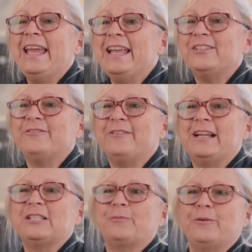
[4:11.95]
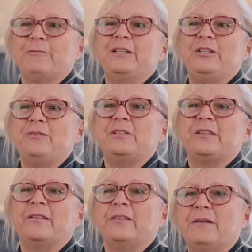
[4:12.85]
aged rats were reduced
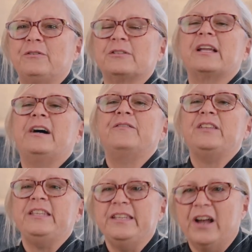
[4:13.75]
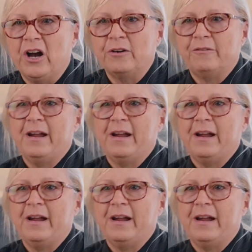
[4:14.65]
to the levels of young